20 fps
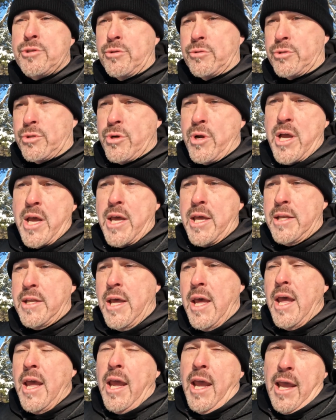your tread,
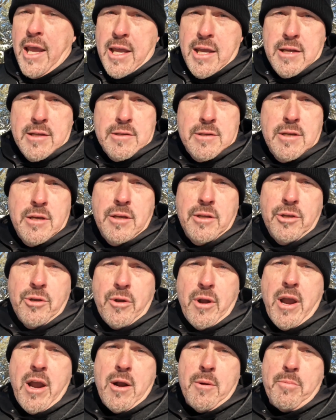and
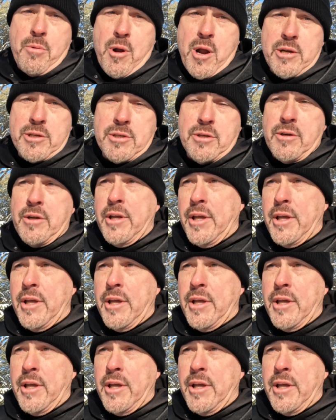your air pressure.